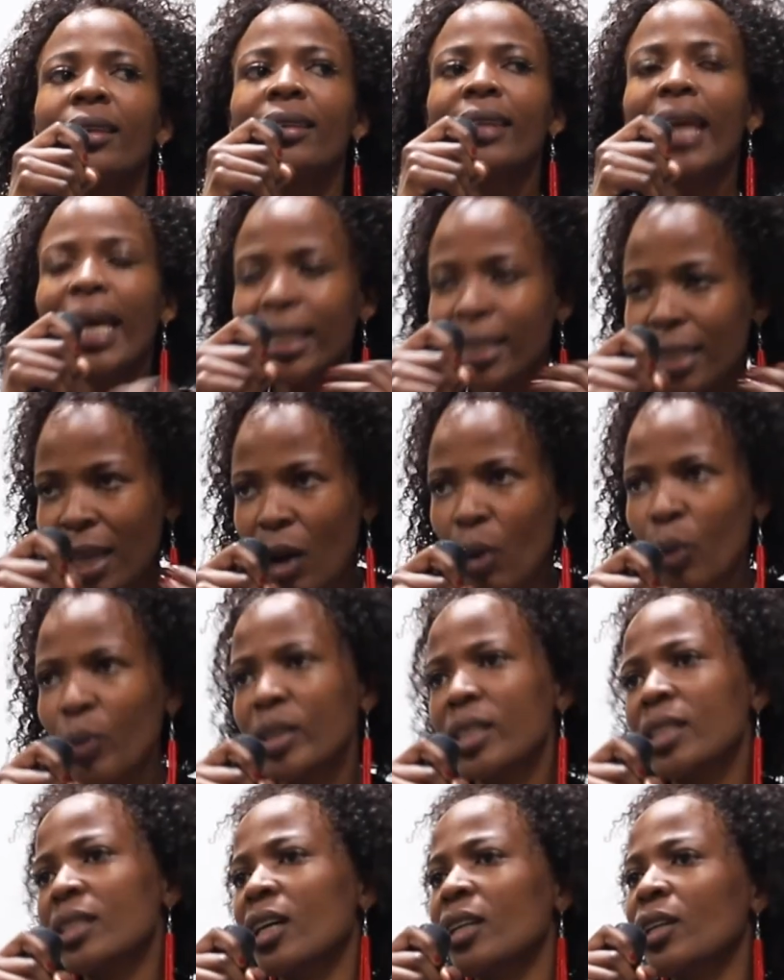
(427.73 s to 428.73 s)
That's how
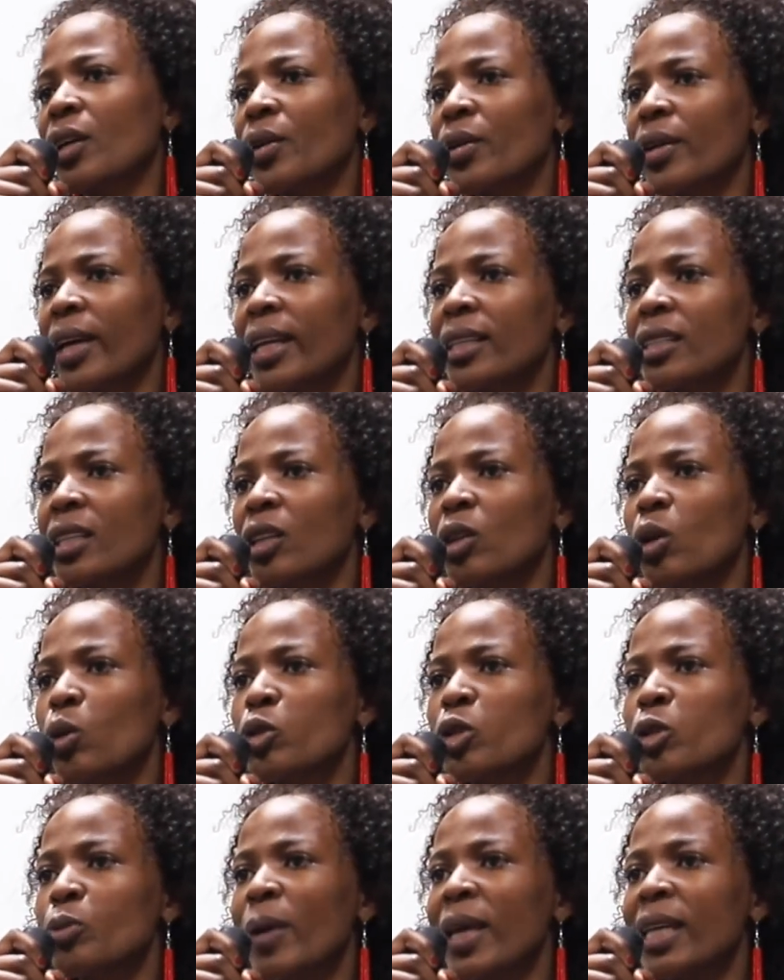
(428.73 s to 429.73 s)
we start creating
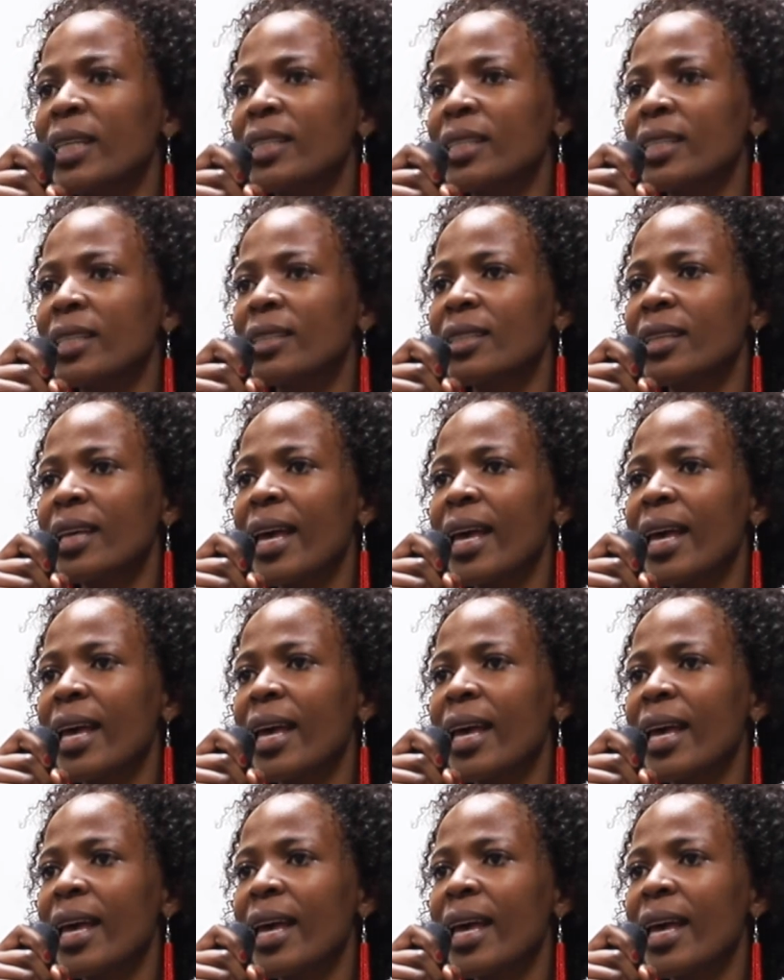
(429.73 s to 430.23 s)
those spaces.